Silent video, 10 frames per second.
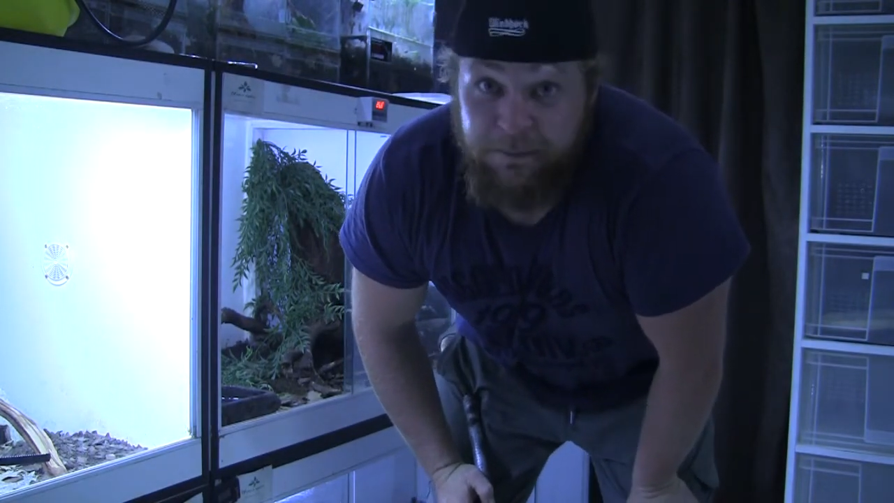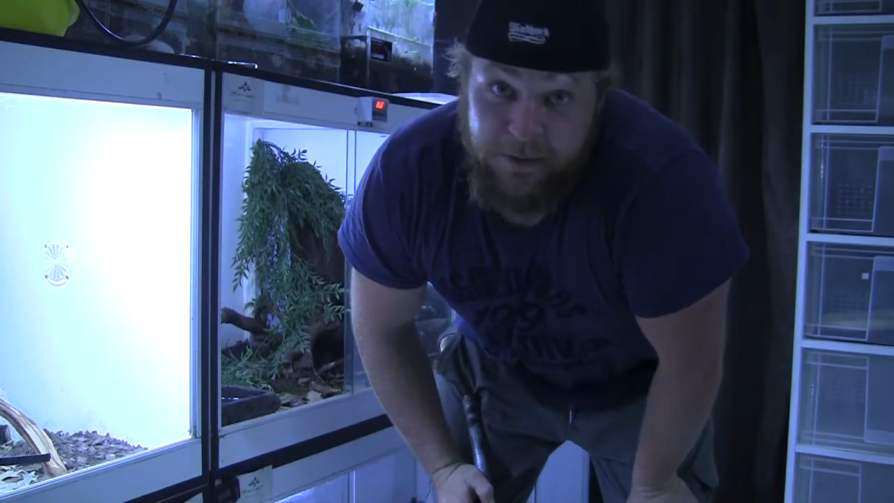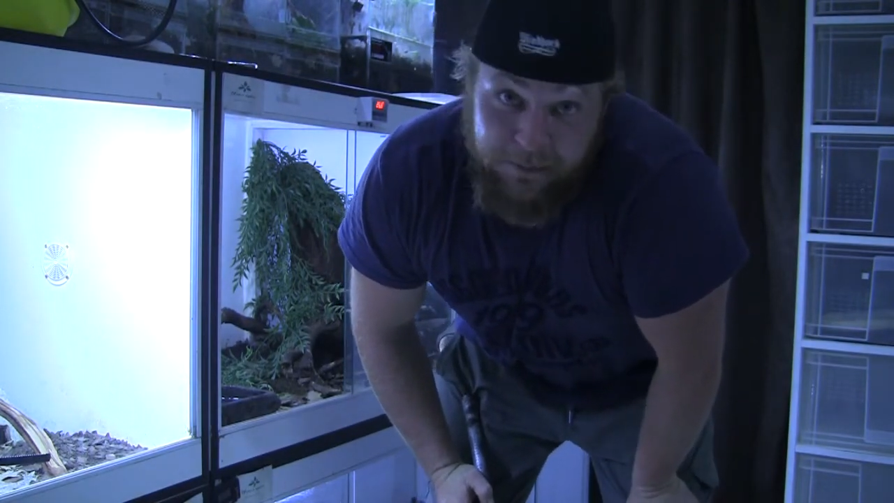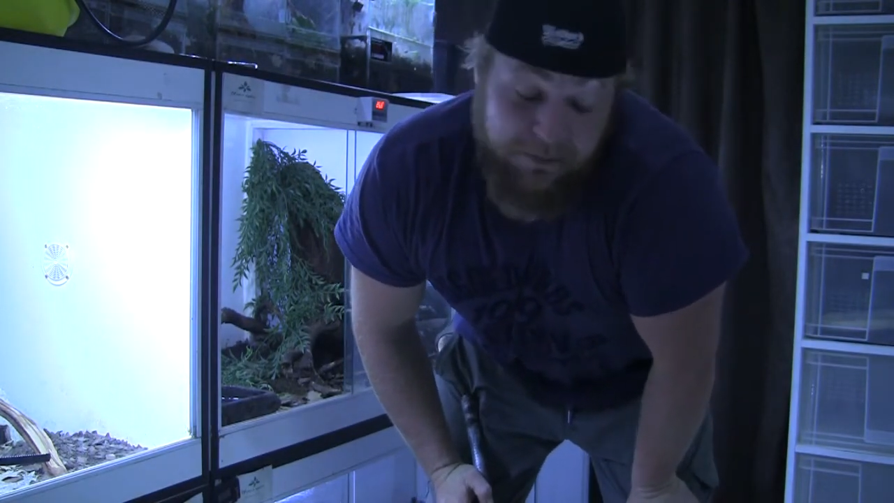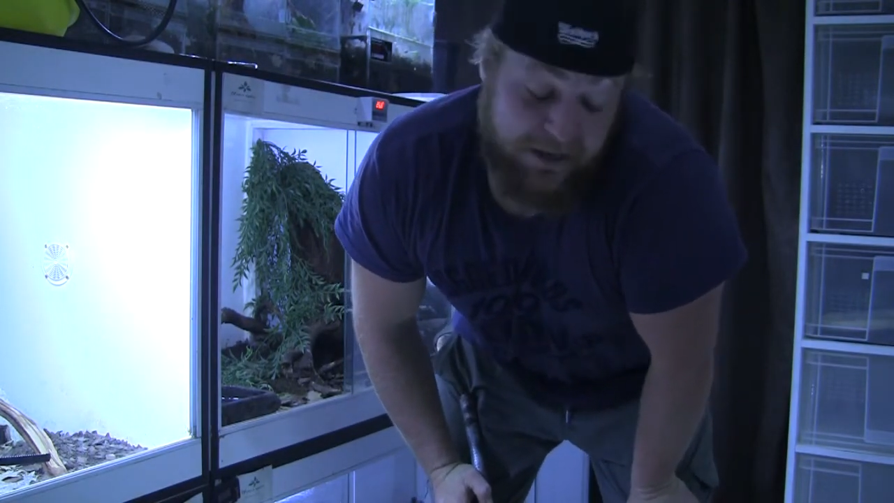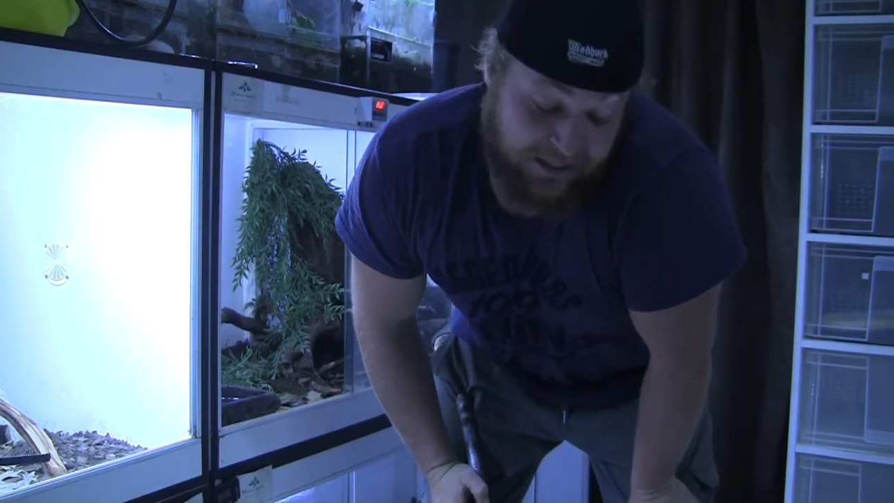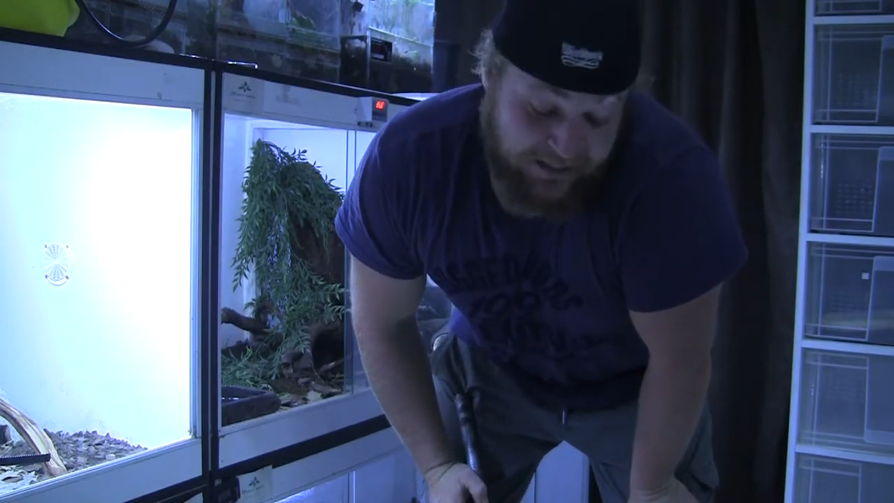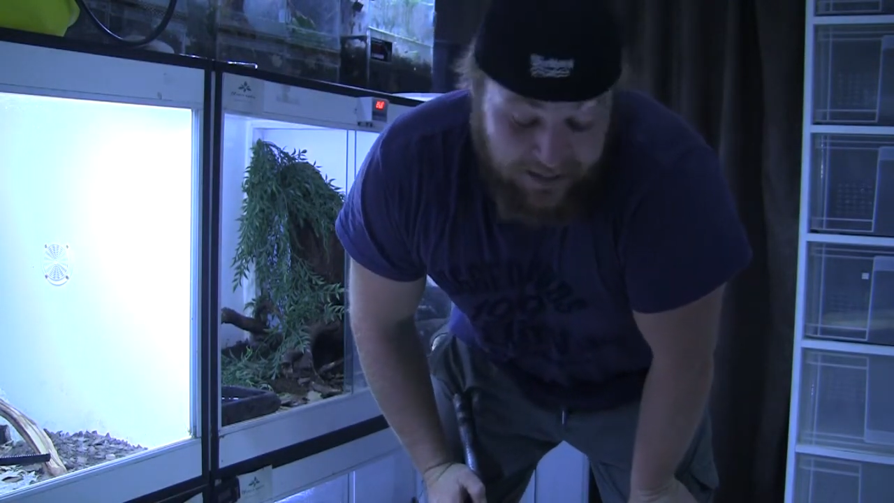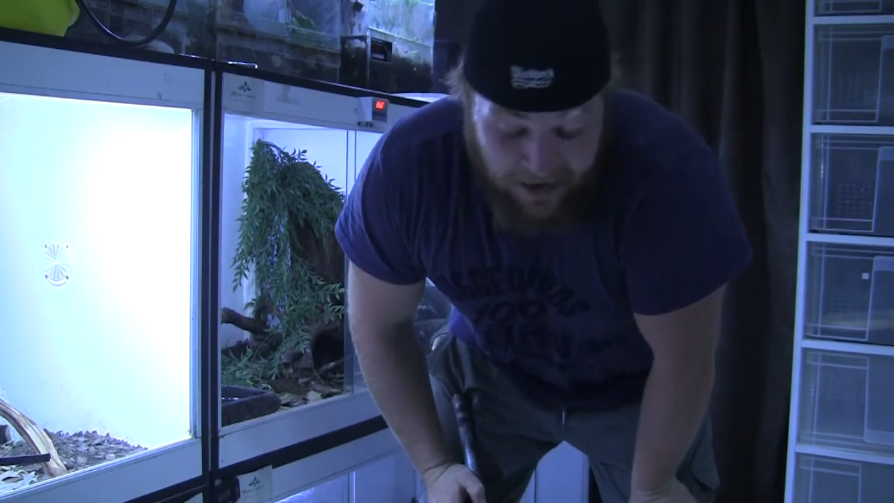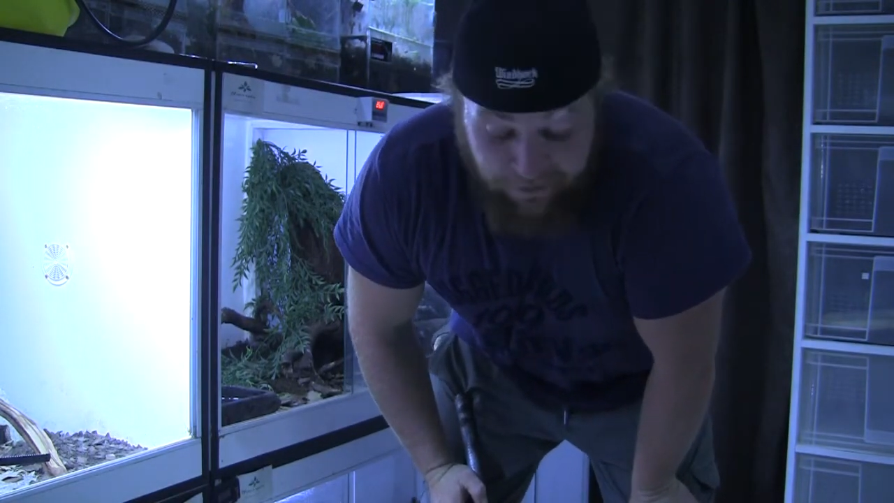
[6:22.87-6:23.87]
me being
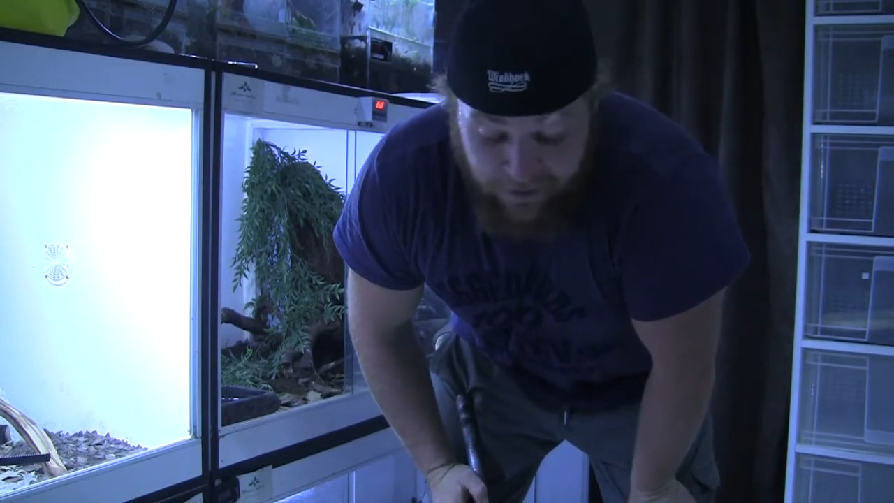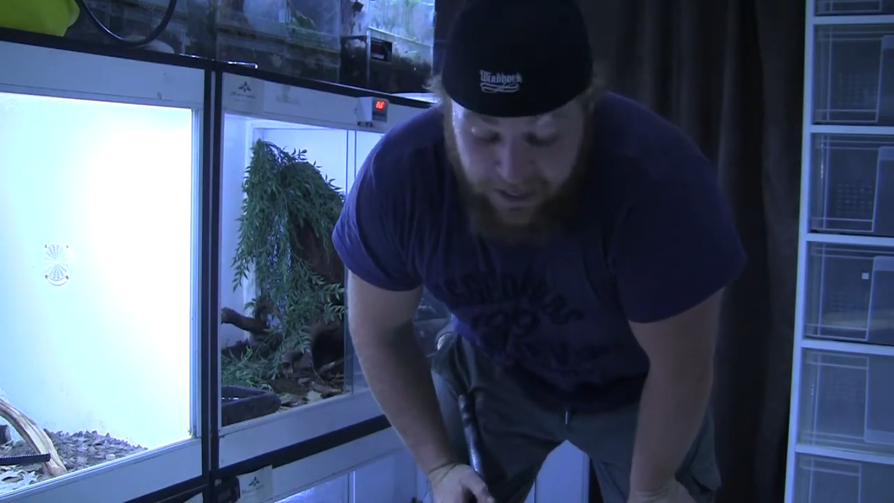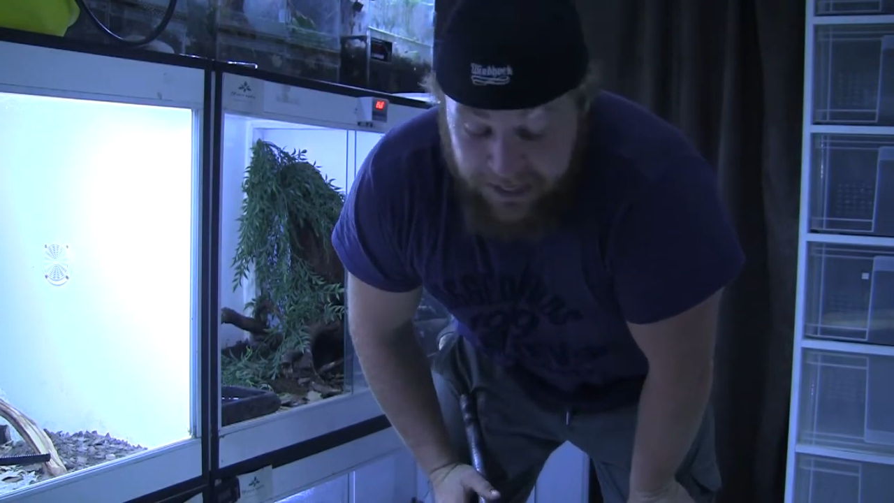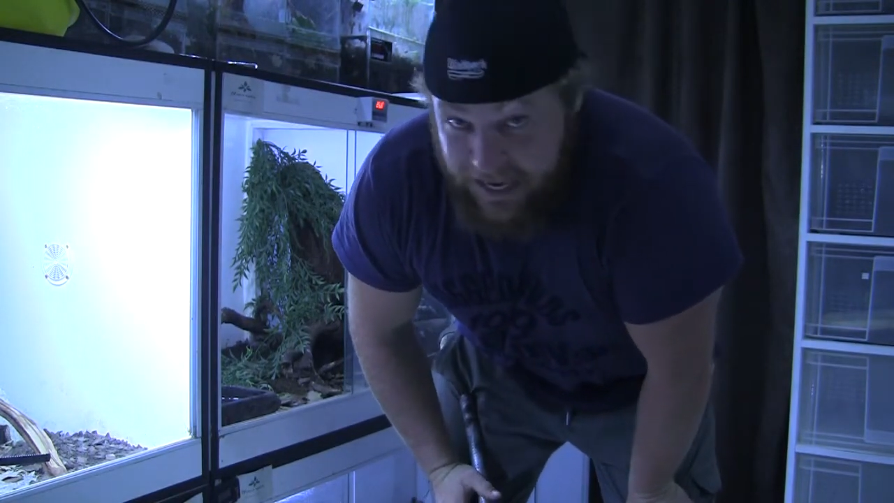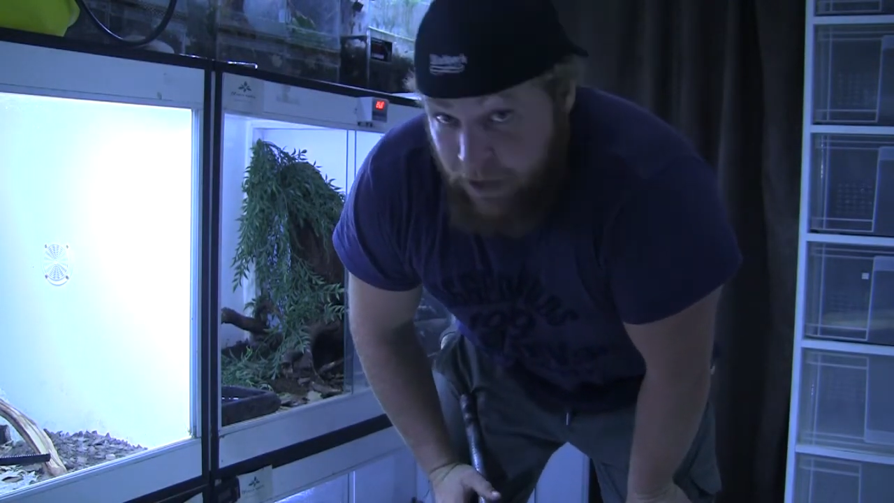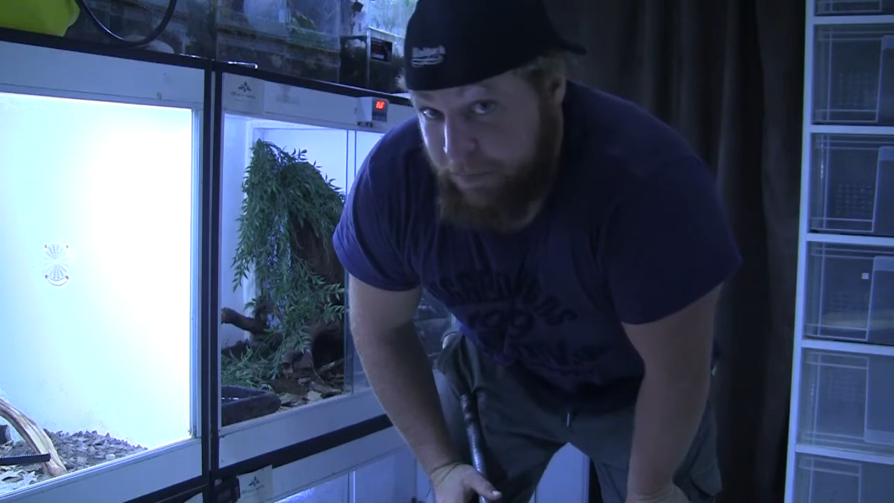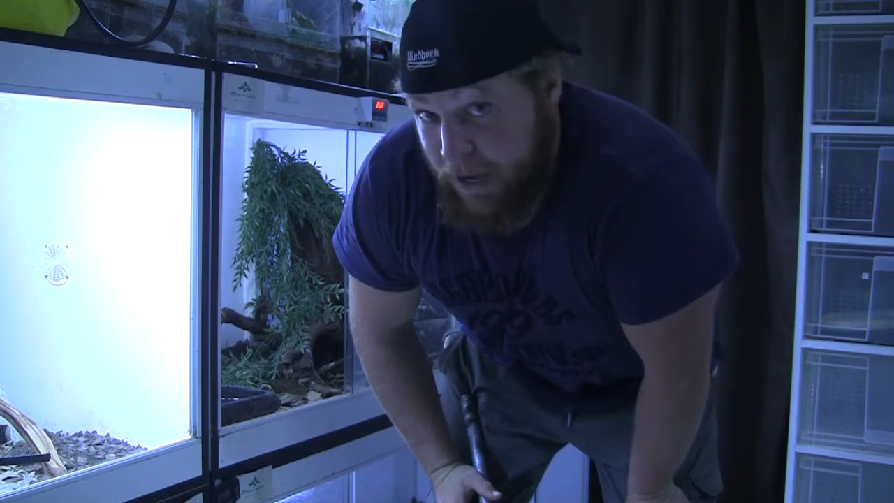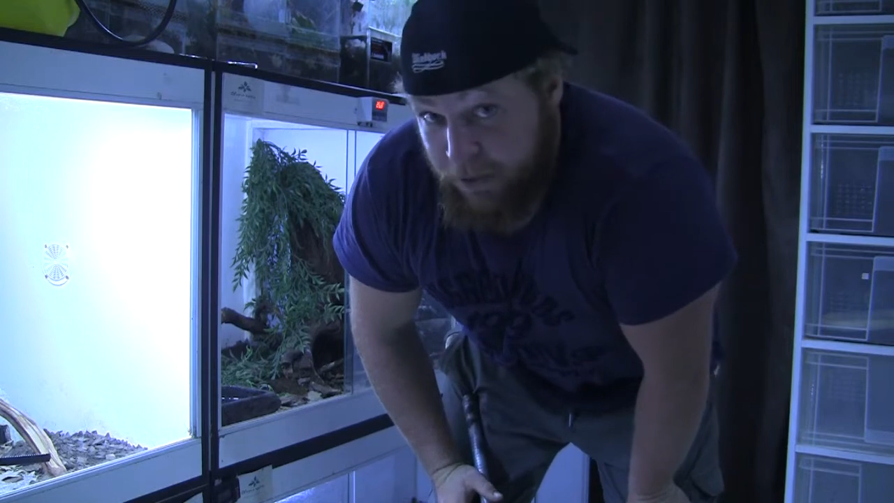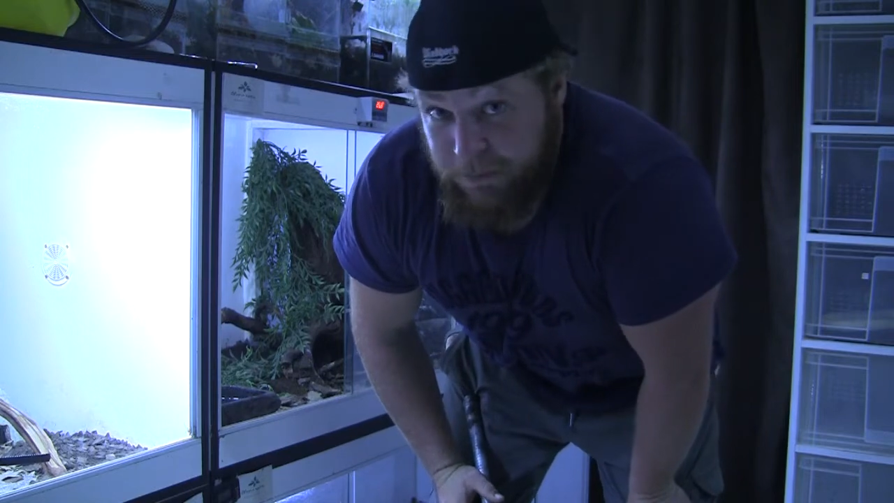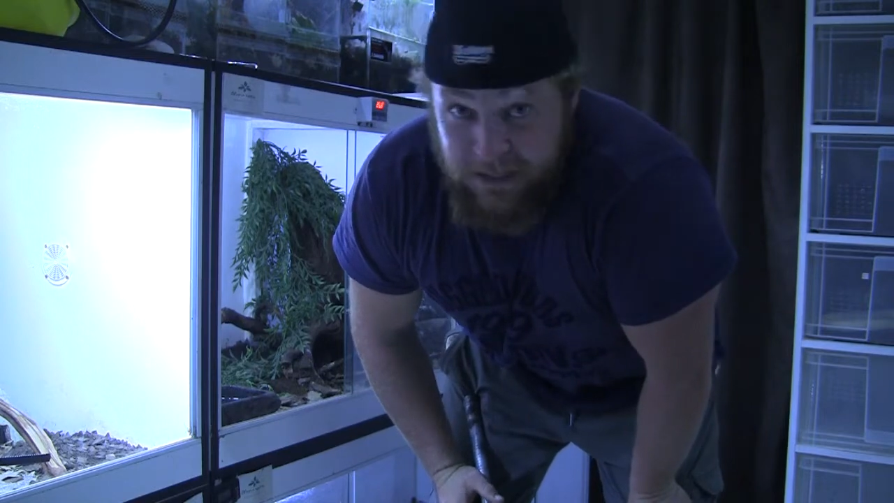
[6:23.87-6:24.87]
in South Africa and our
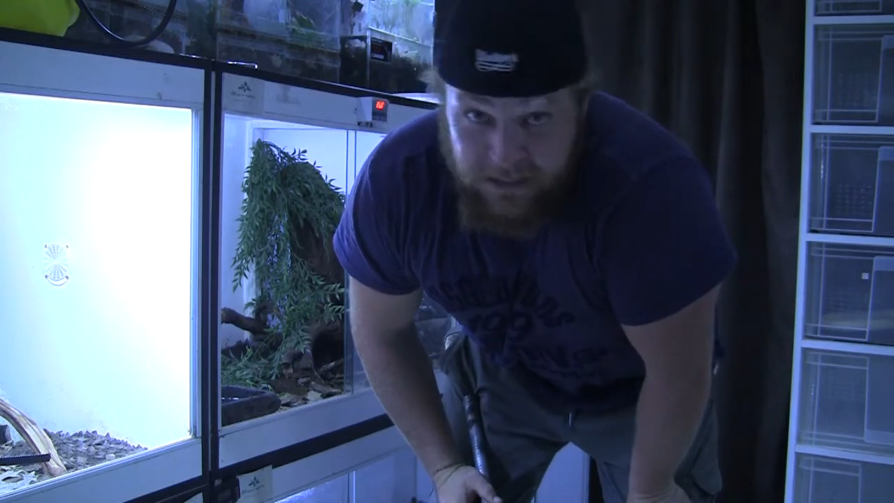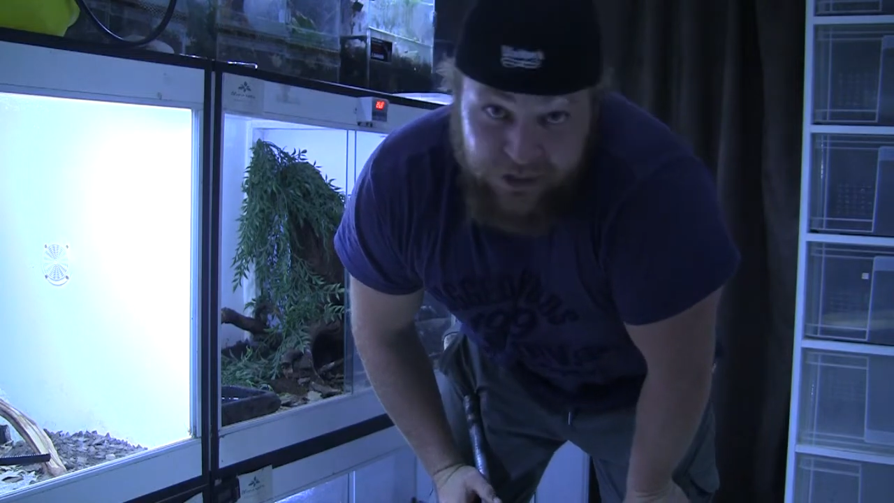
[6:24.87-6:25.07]
power being